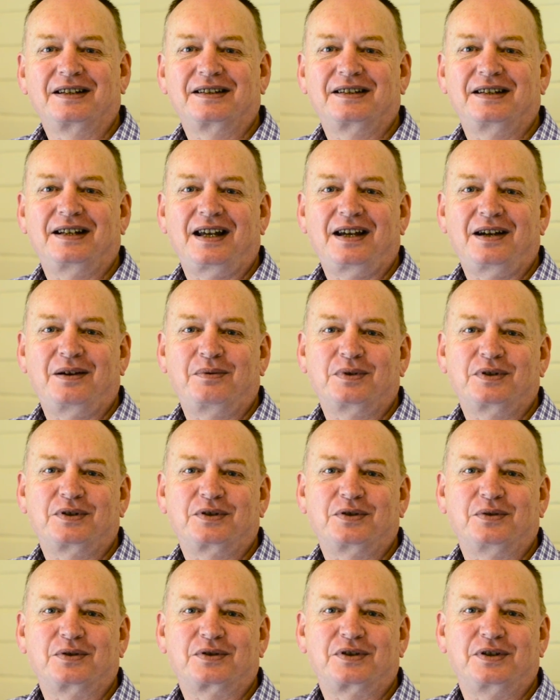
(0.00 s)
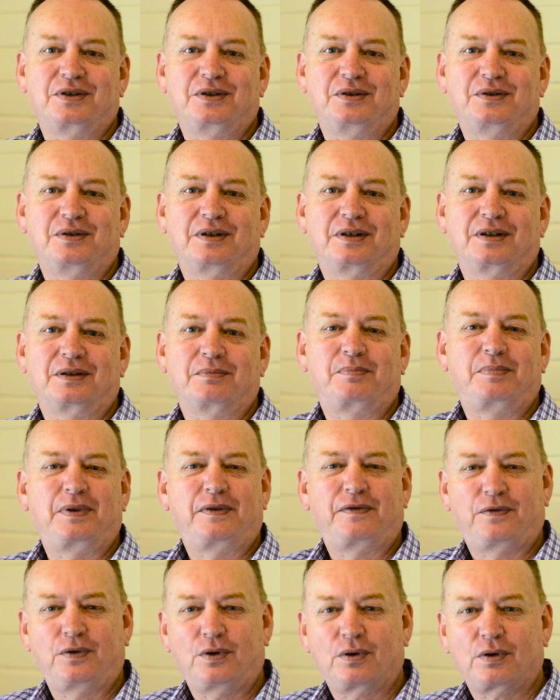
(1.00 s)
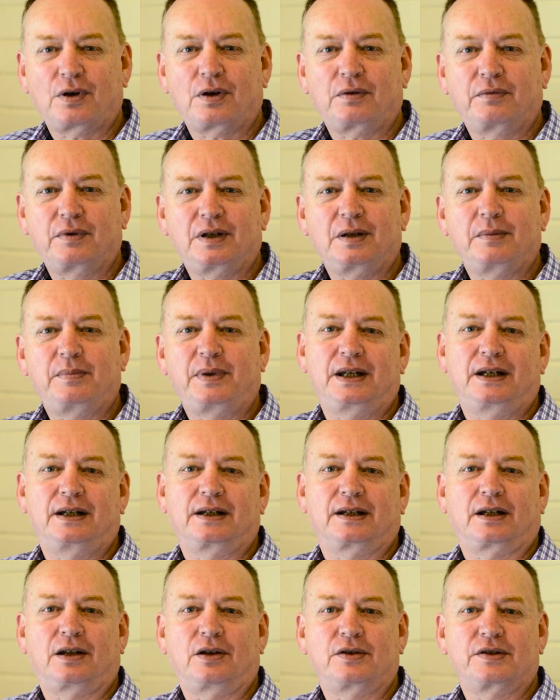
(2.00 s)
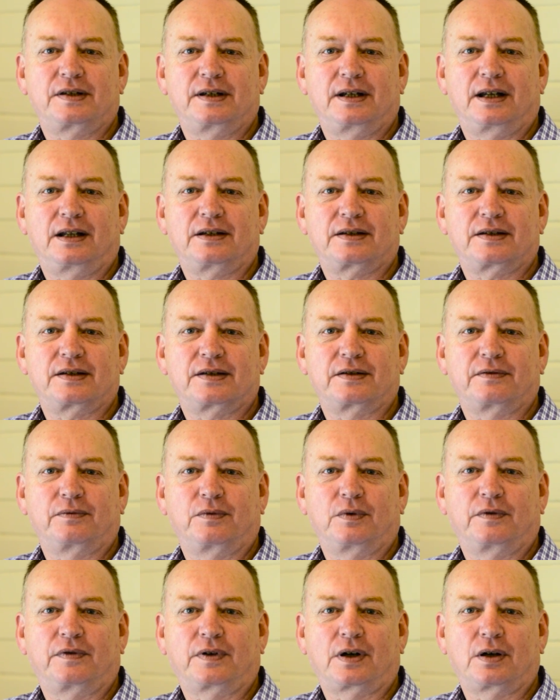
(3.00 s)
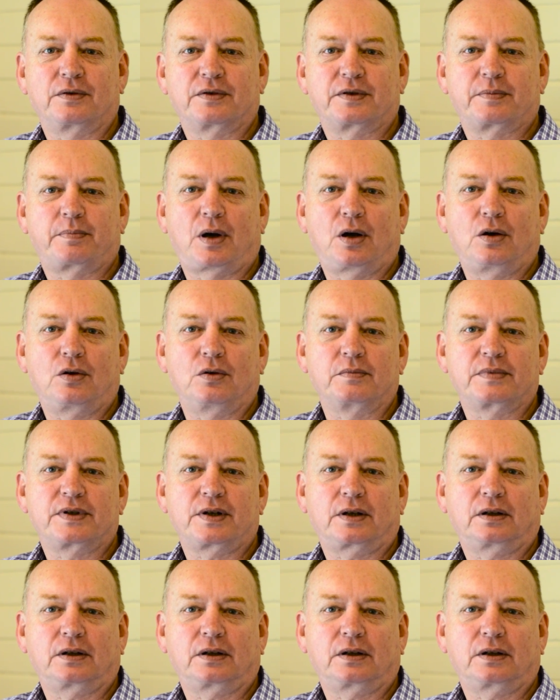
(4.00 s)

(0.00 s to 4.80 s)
Today I want to talk to you, before I really begin a close analysis of Wilfred Owen's poems,